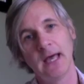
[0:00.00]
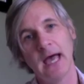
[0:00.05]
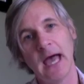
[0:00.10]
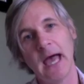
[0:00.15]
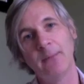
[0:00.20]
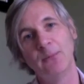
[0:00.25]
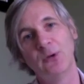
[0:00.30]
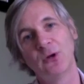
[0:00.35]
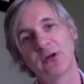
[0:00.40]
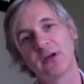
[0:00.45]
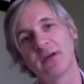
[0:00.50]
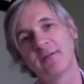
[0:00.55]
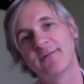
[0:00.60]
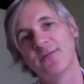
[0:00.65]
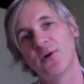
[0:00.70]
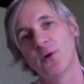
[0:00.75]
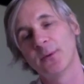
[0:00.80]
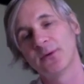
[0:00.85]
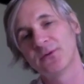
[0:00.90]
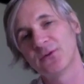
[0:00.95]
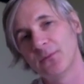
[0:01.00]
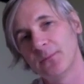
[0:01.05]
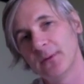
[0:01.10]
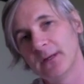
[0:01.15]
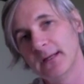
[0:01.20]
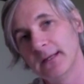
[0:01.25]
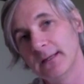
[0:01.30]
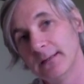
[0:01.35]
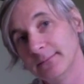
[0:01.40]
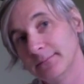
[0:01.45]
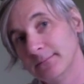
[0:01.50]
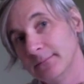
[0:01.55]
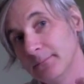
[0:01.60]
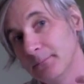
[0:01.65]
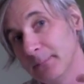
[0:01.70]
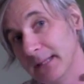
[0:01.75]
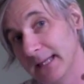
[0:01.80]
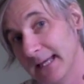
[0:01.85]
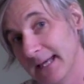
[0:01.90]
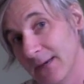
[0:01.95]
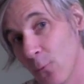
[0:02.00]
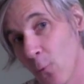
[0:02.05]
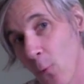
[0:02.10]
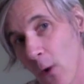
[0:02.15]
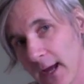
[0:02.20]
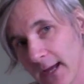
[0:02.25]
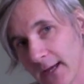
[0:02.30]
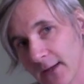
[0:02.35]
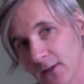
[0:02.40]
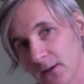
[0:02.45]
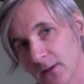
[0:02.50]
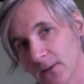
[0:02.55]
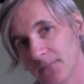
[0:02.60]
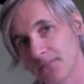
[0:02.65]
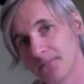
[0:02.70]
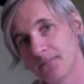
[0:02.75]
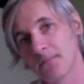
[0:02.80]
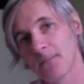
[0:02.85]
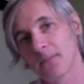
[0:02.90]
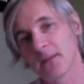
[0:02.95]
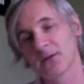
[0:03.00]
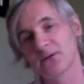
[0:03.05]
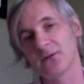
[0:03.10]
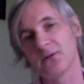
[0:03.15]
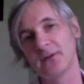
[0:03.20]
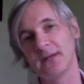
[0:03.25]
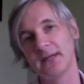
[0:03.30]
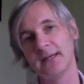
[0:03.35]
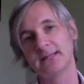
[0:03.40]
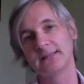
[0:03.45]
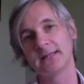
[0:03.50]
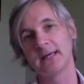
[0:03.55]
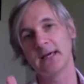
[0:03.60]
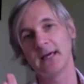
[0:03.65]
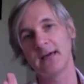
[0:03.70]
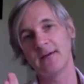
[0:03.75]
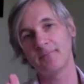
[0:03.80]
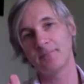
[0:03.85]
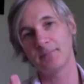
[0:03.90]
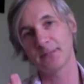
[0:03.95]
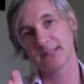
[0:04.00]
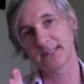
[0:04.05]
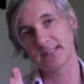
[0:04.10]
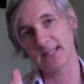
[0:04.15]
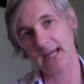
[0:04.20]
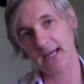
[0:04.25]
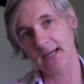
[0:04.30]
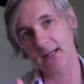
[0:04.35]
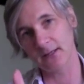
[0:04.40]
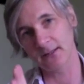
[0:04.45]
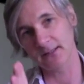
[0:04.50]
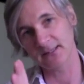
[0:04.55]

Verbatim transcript: I'm looking forward to be being well. So these particular